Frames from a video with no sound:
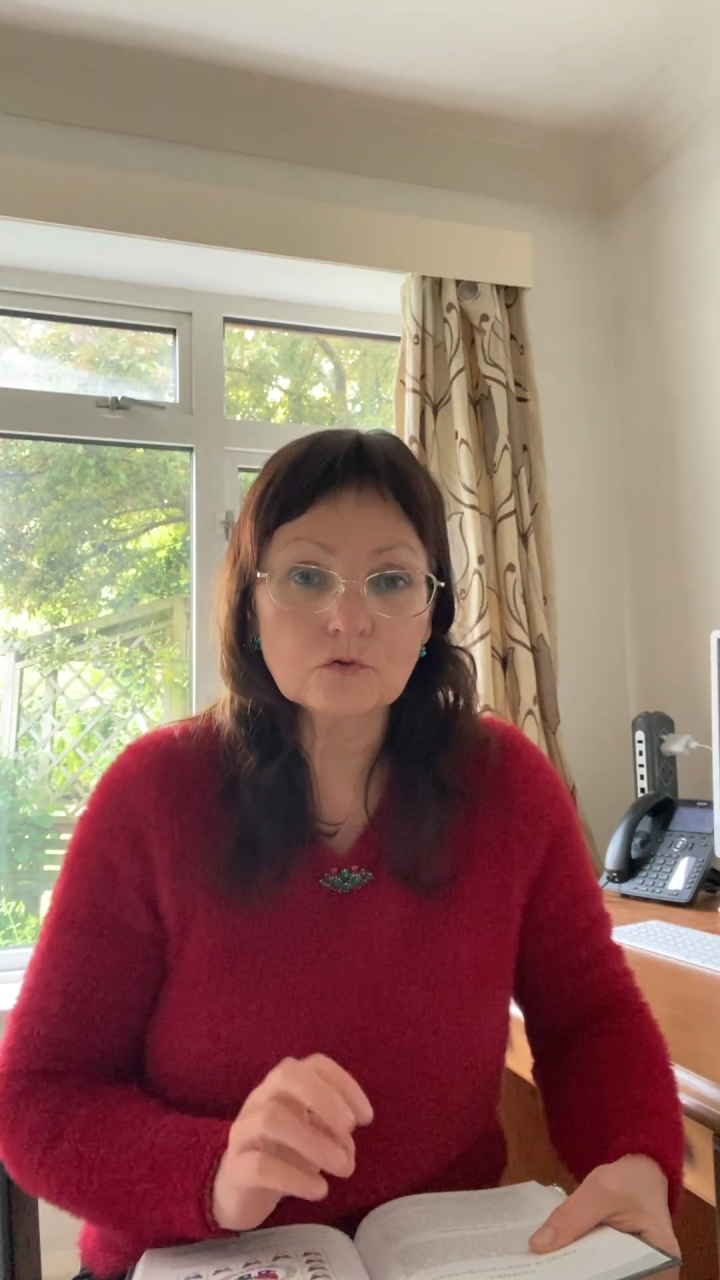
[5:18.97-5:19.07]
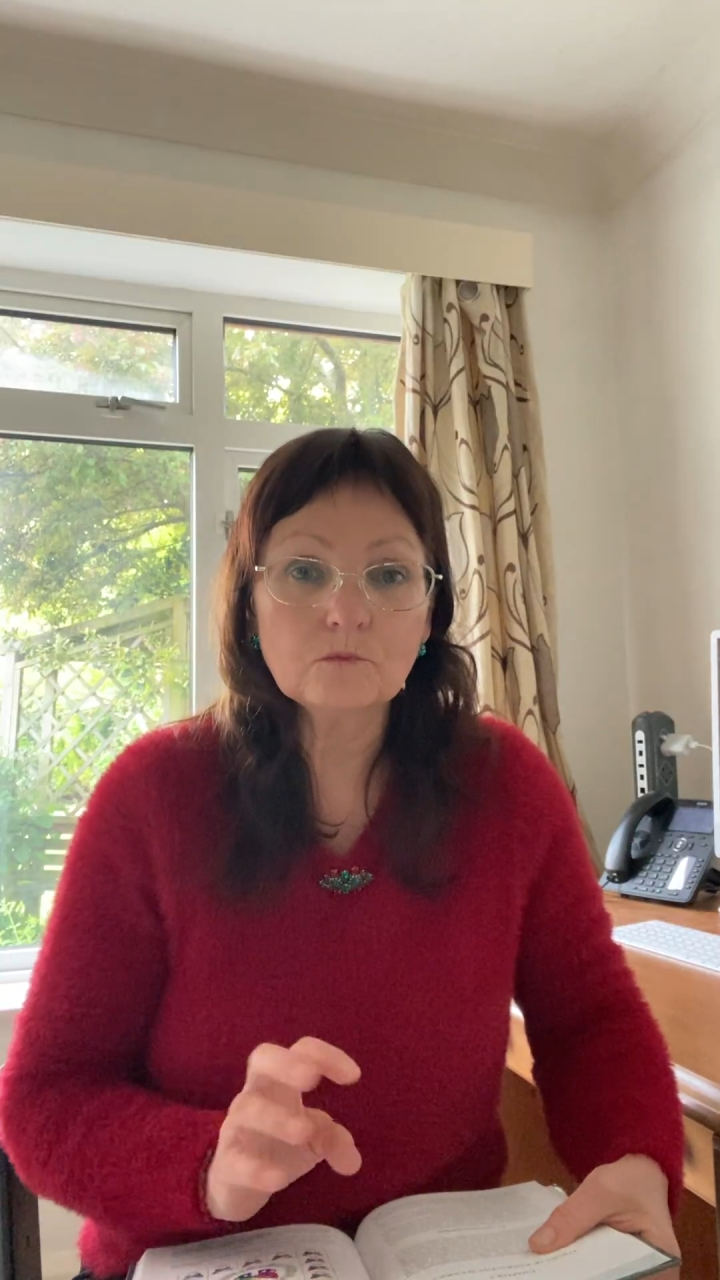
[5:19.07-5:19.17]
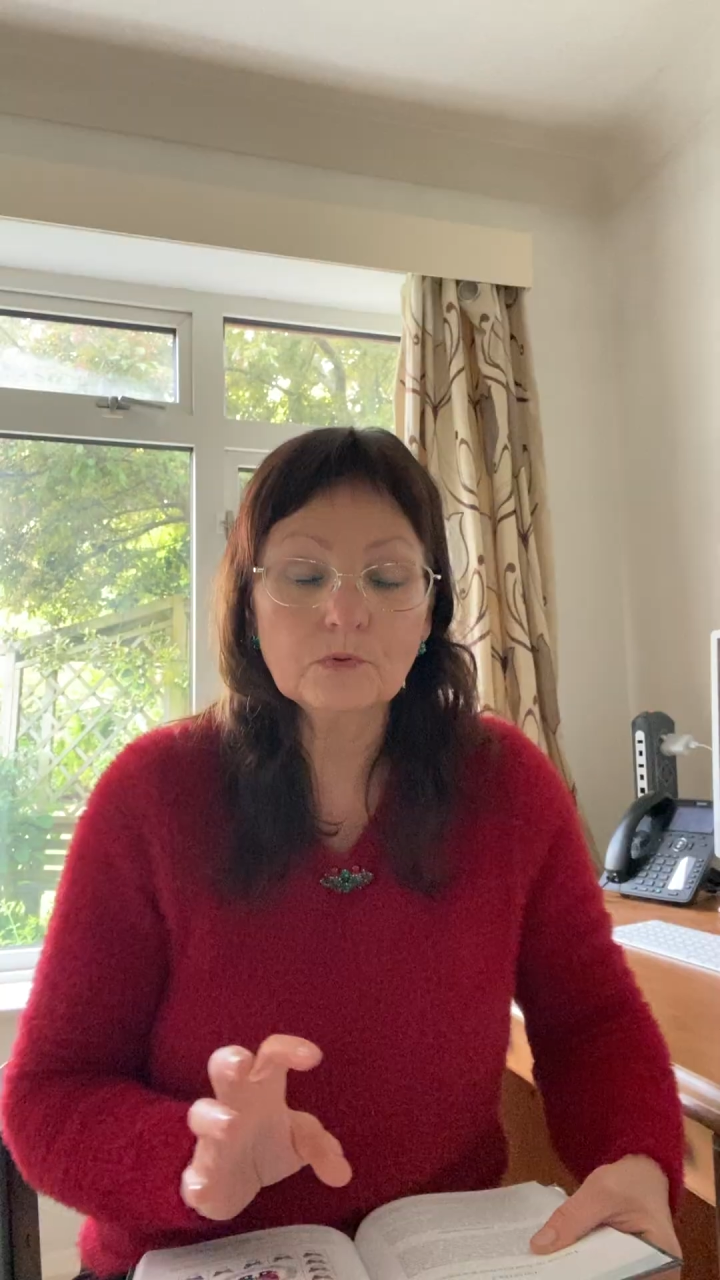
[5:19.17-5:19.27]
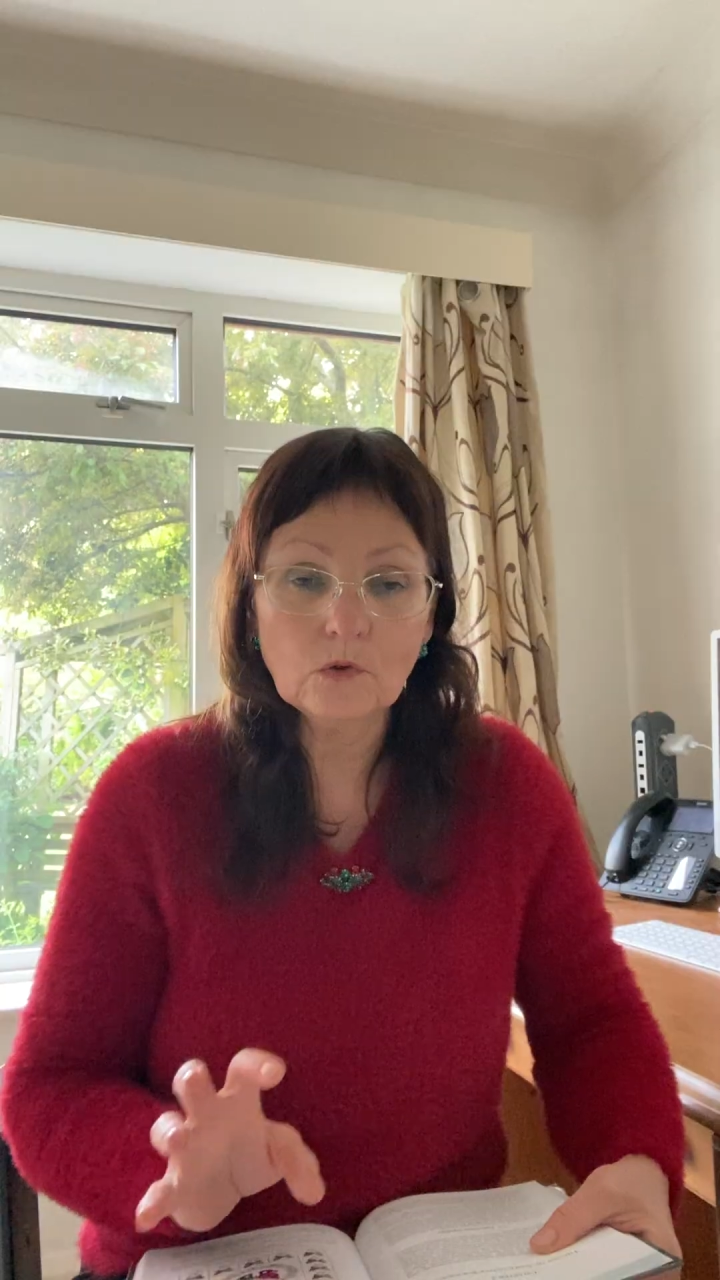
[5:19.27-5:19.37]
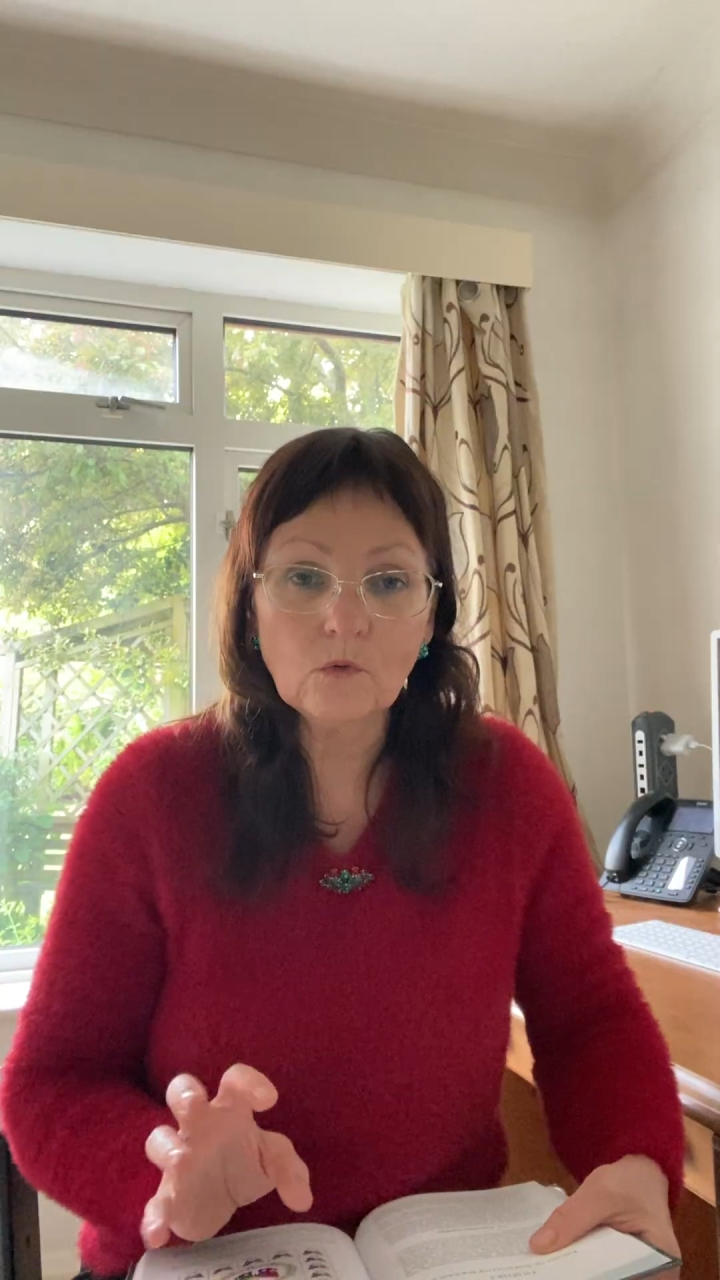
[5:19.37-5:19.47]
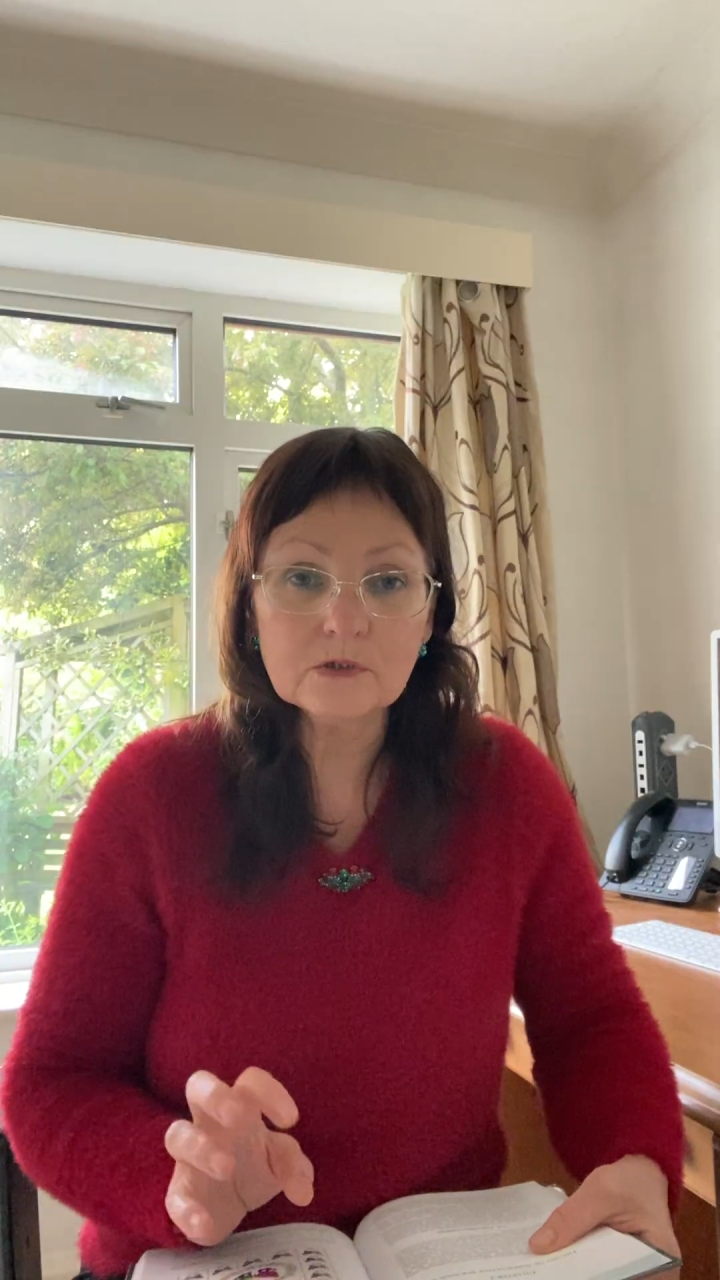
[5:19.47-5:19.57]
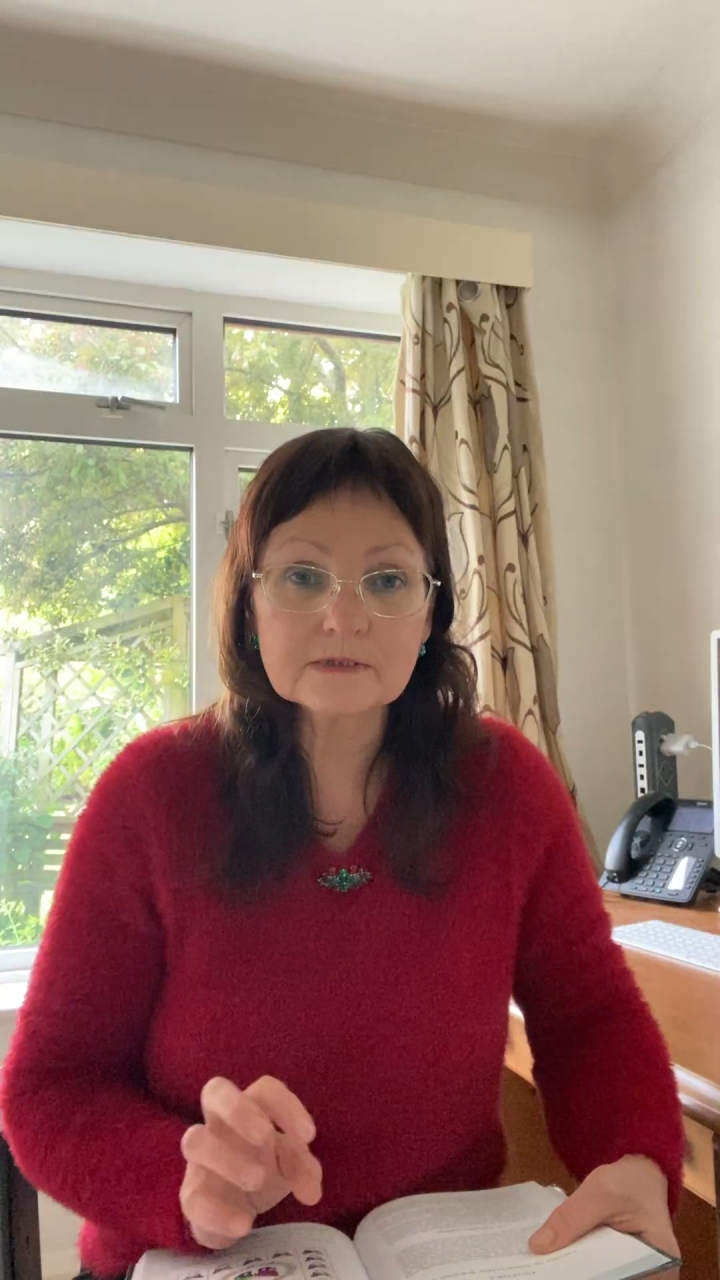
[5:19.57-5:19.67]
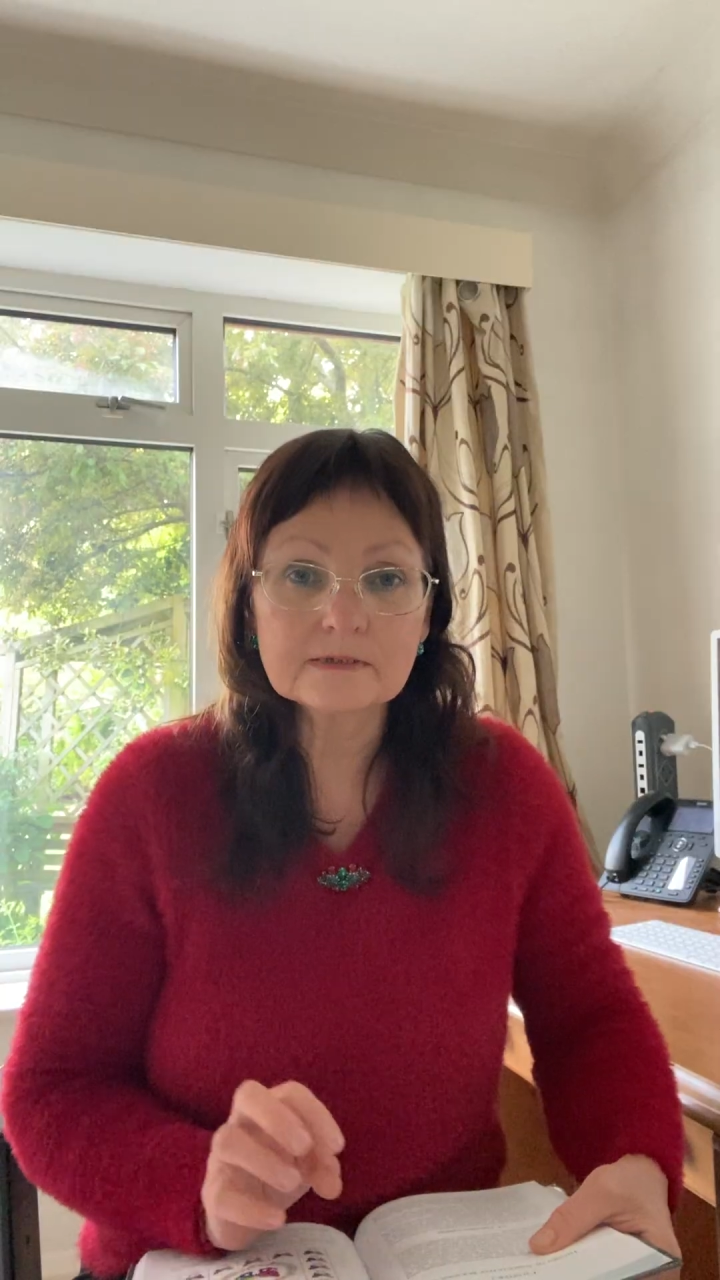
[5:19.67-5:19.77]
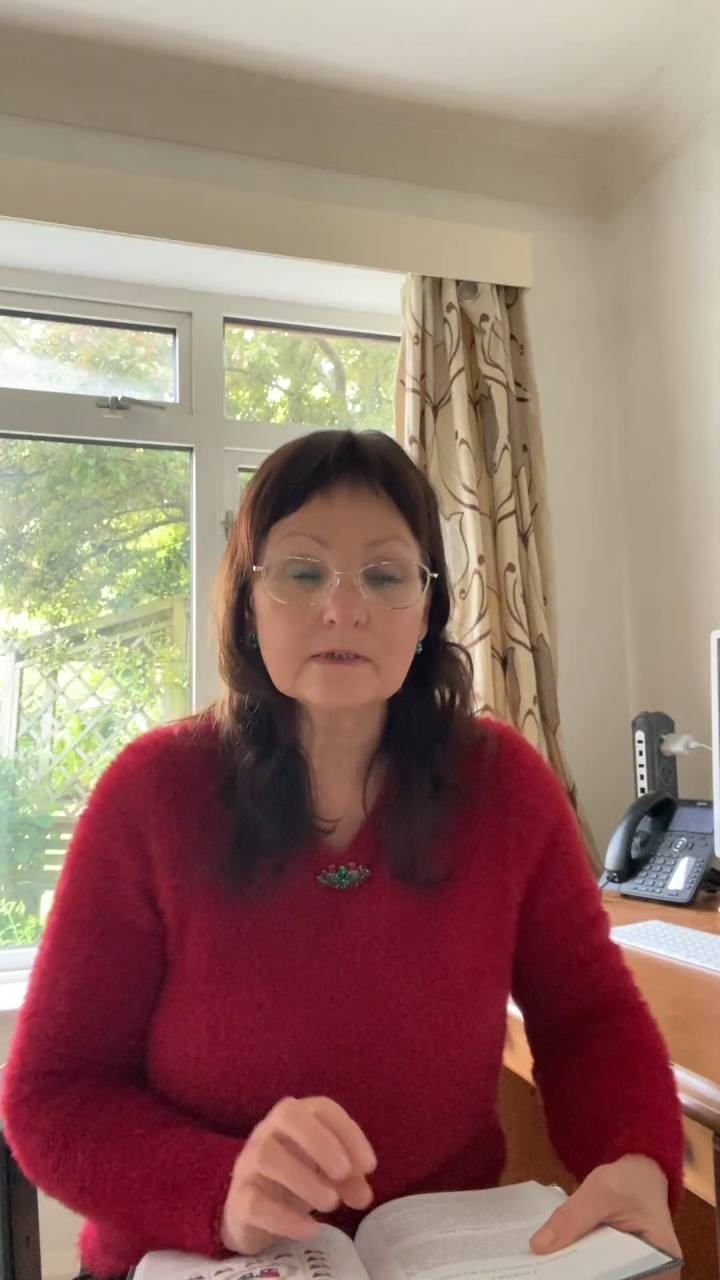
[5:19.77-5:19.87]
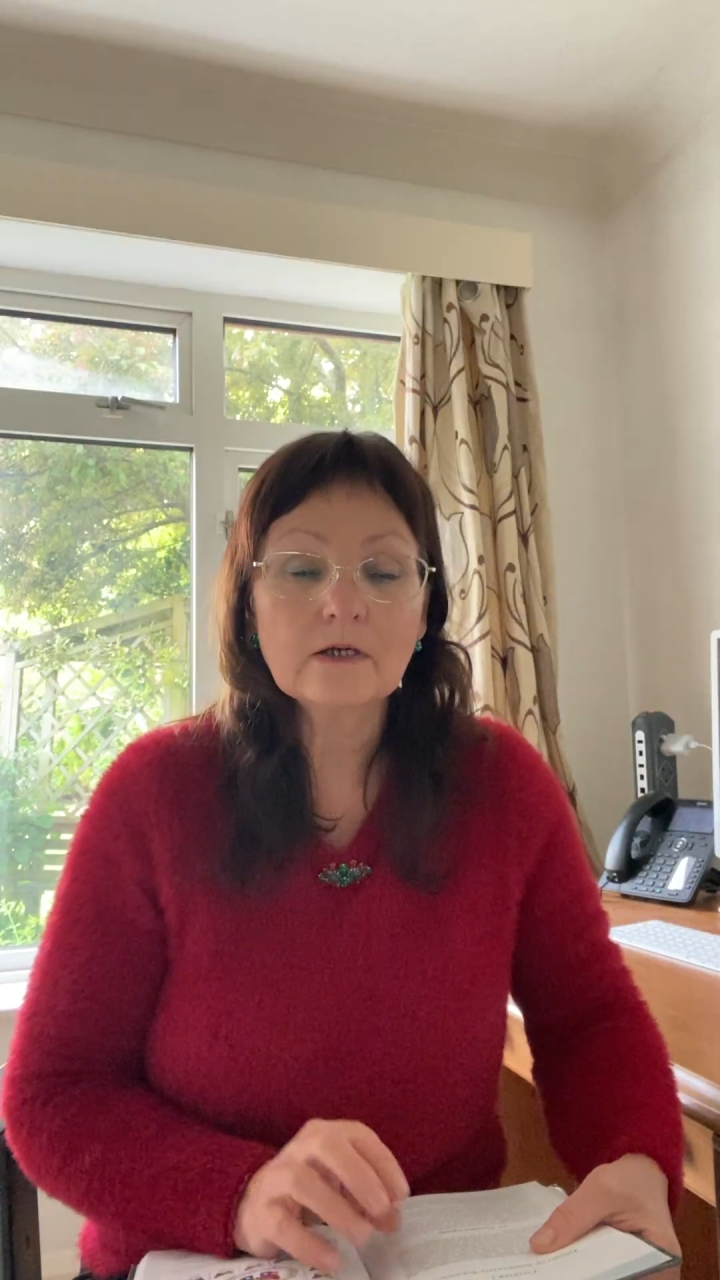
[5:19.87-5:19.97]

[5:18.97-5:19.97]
blocks